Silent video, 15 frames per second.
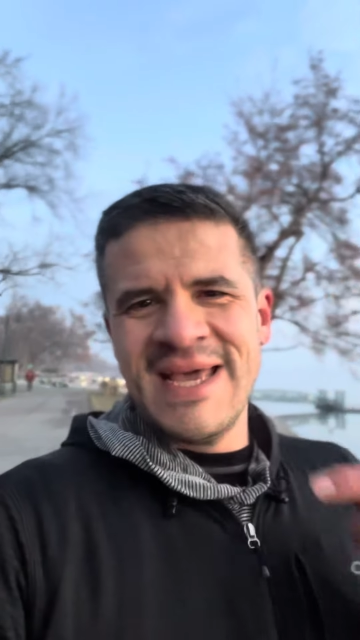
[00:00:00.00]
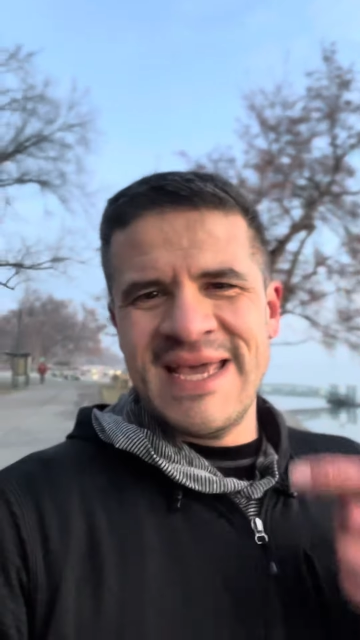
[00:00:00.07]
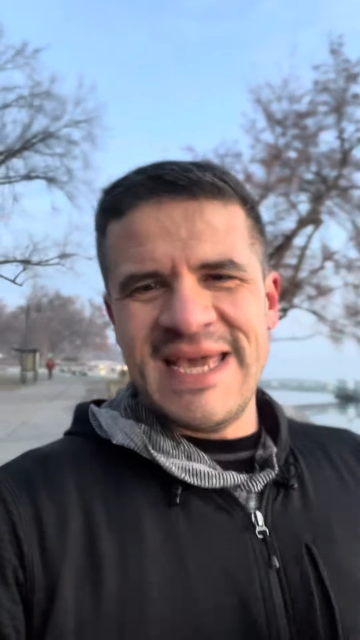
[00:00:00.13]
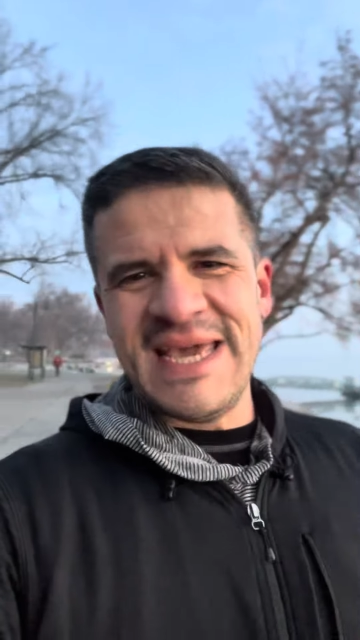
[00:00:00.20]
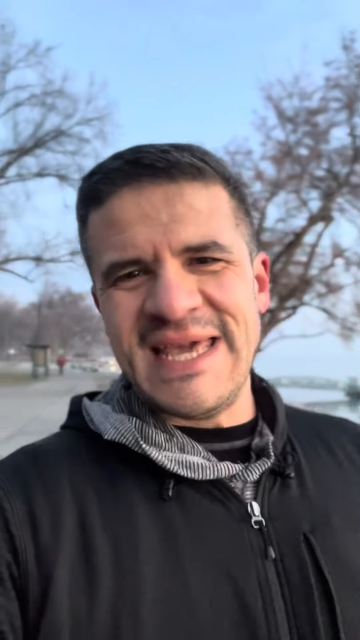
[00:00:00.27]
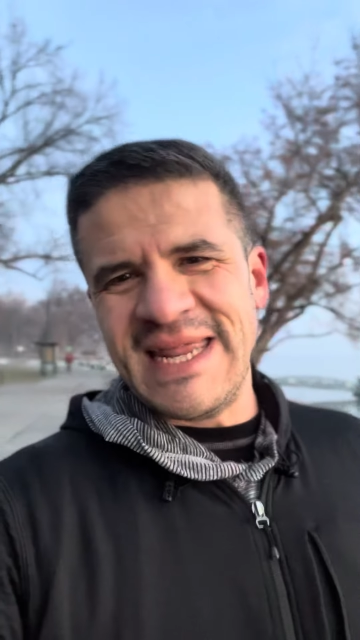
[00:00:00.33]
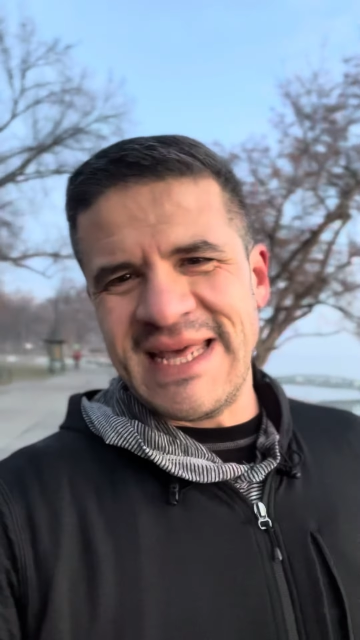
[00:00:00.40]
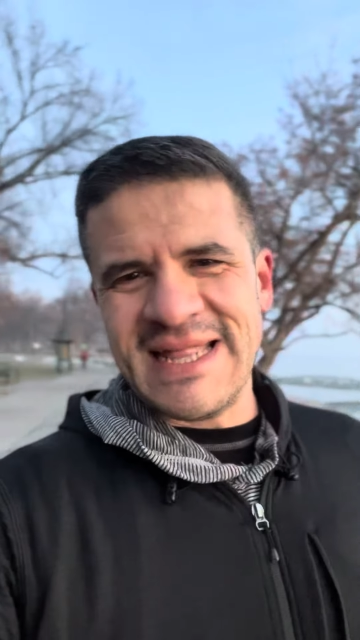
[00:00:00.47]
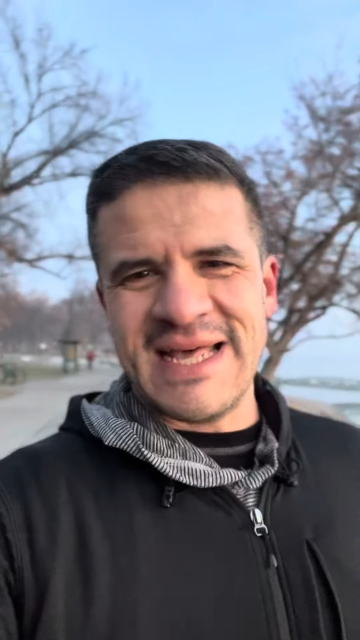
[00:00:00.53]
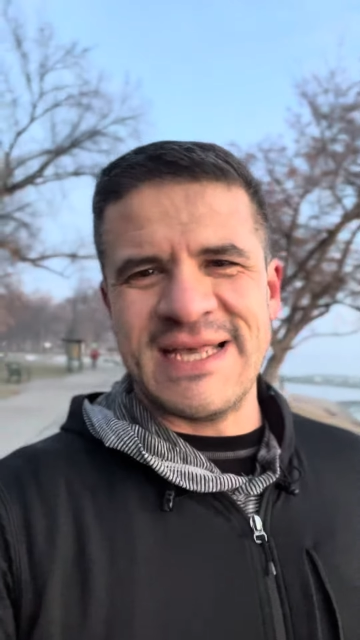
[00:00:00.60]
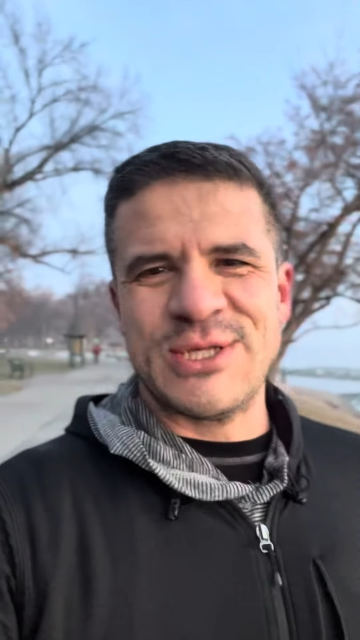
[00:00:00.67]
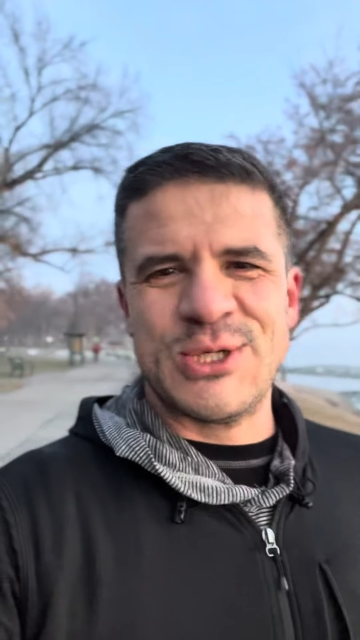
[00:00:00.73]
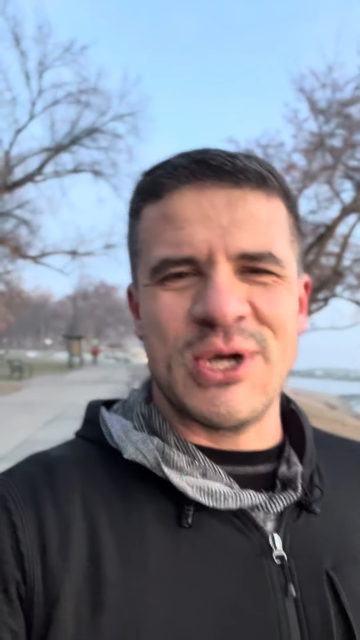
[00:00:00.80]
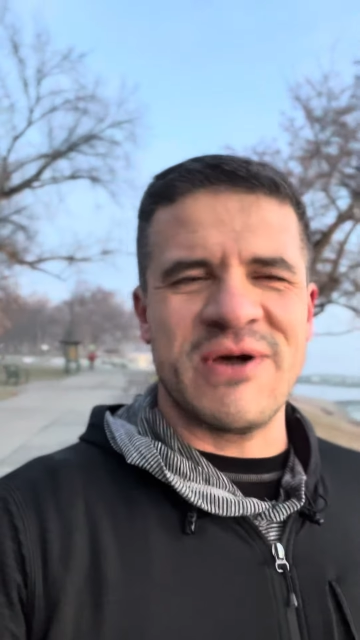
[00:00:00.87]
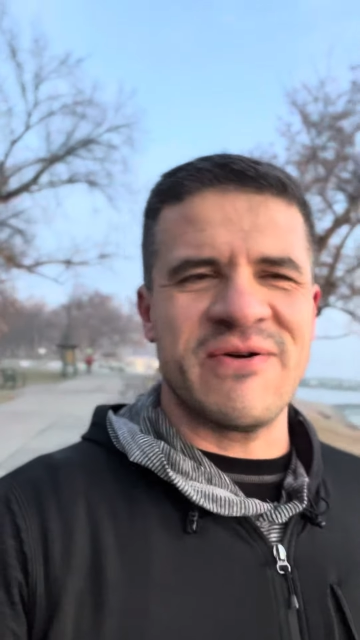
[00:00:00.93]
eating less
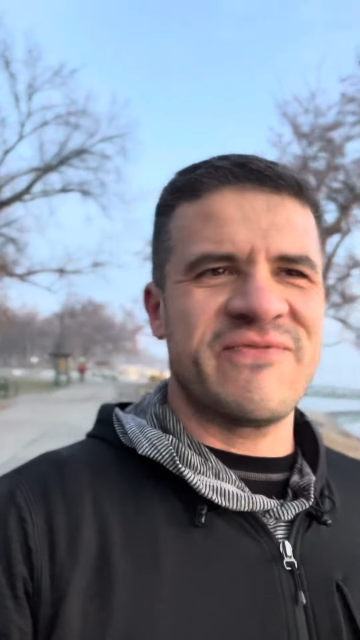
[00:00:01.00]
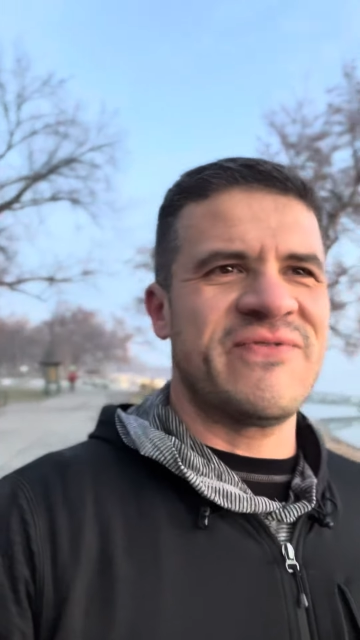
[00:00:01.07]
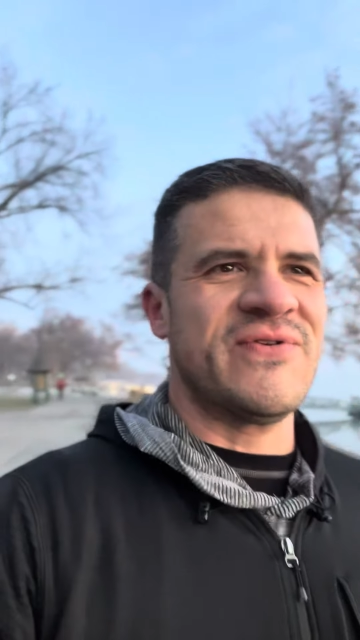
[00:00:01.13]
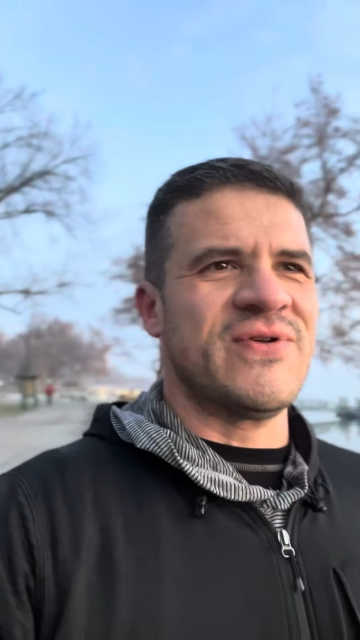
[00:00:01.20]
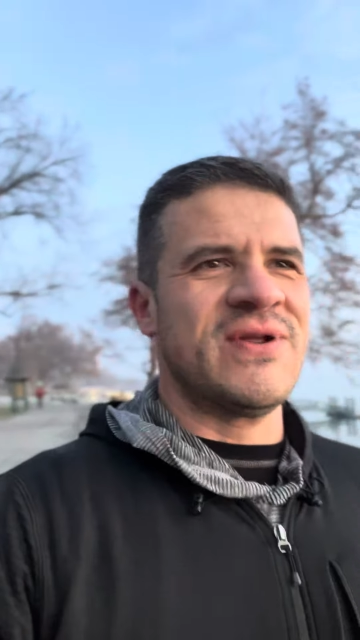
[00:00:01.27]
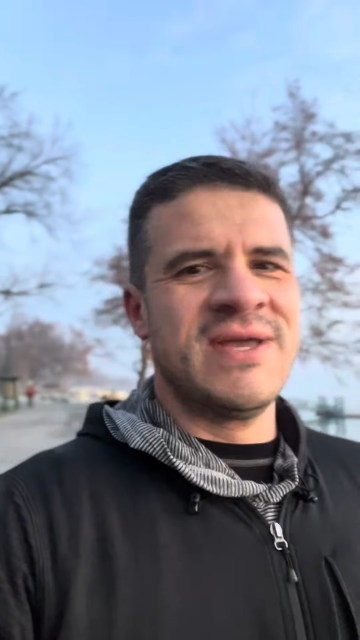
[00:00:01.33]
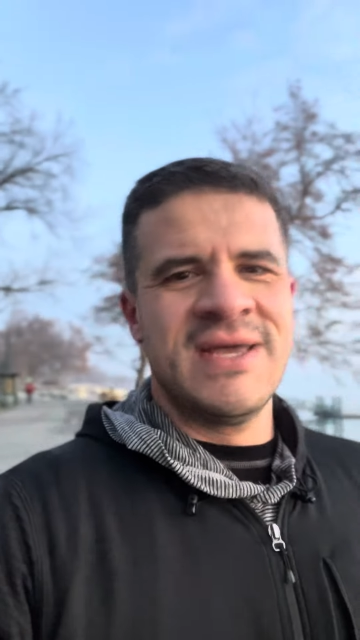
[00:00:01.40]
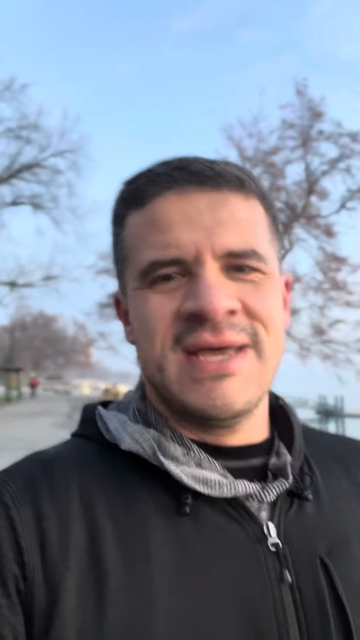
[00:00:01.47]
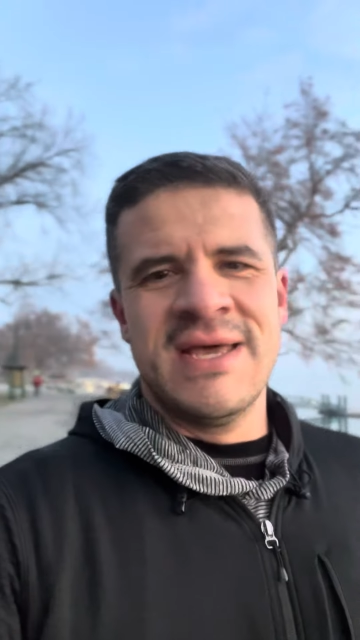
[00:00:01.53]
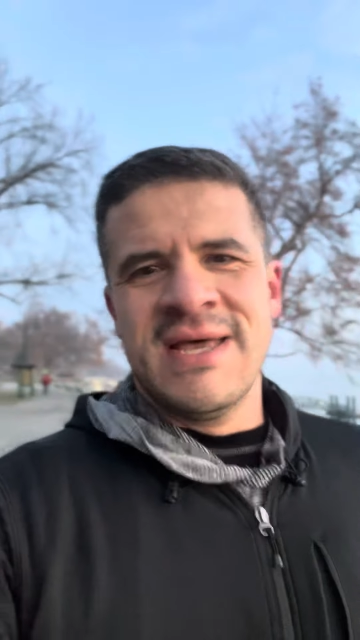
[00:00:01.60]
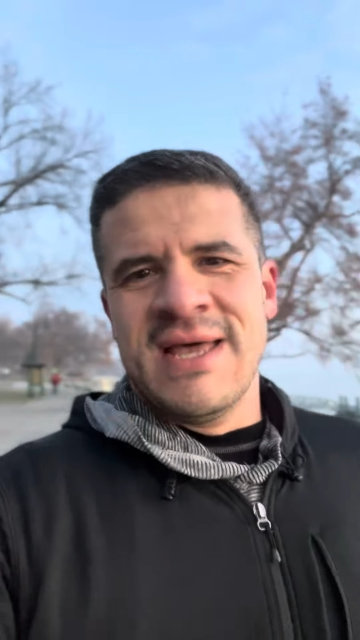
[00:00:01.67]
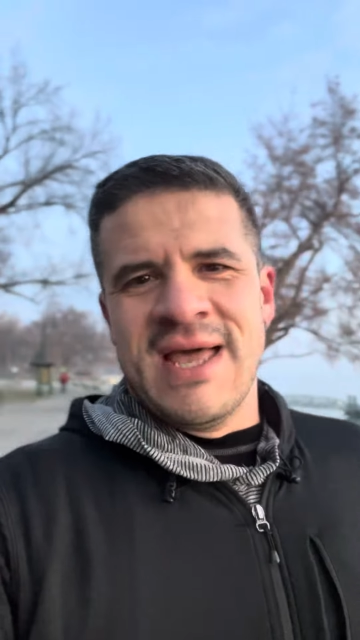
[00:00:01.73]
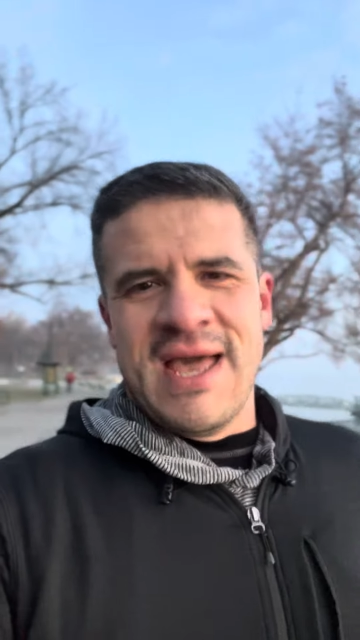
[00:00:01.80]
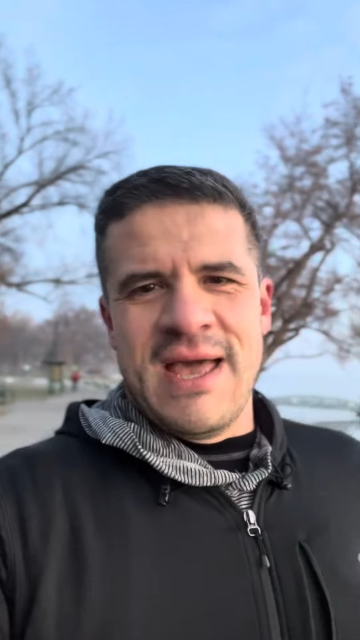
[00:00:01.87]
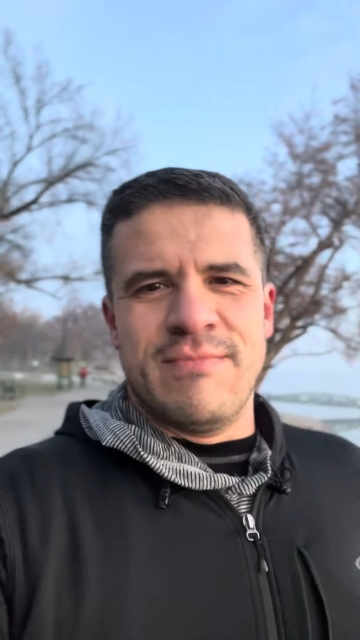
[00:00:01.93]
junk food
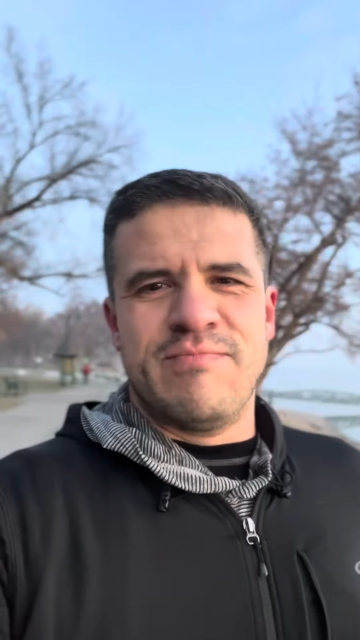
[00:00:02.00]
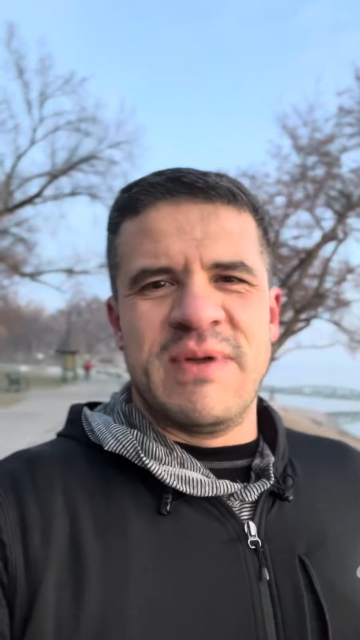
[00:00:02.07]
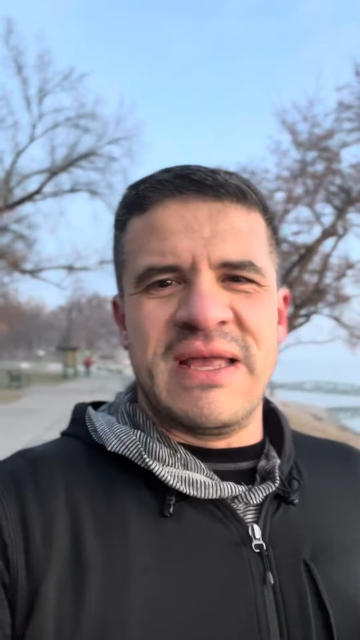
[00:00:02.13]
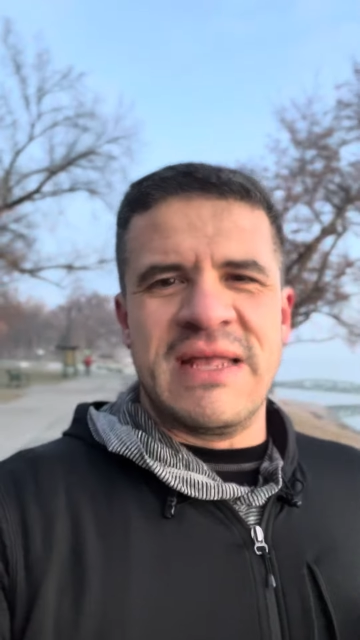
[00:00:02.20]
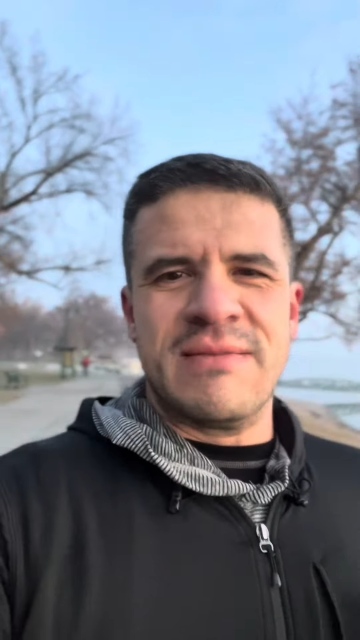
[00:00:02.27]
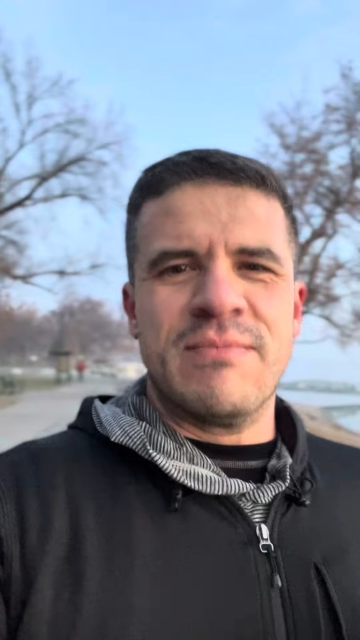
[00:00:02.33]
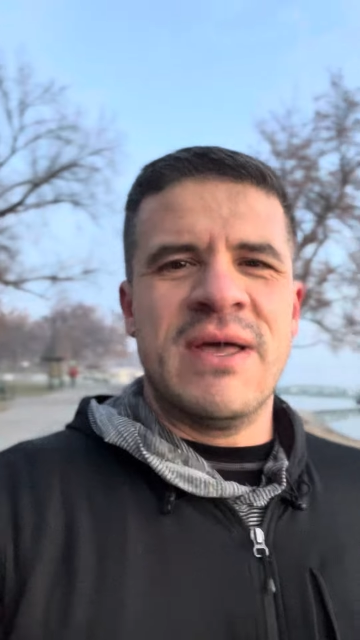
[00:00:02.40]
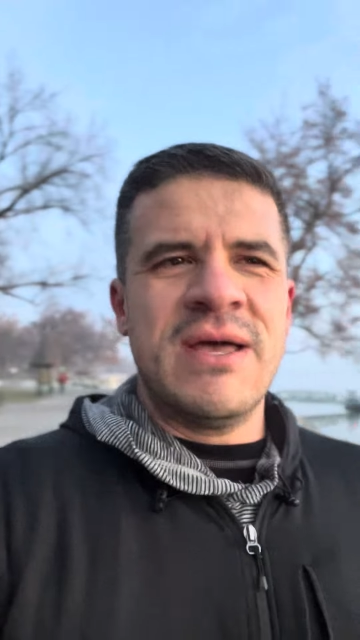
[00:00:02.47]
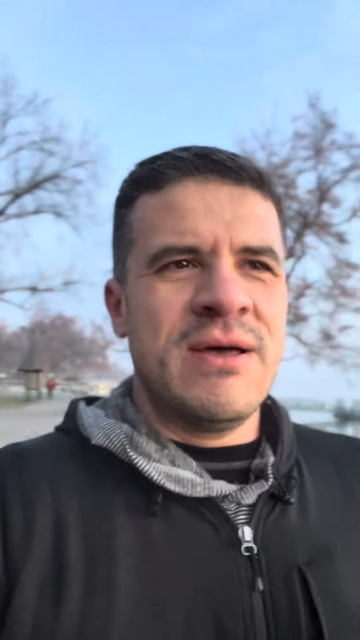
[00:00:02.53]
and being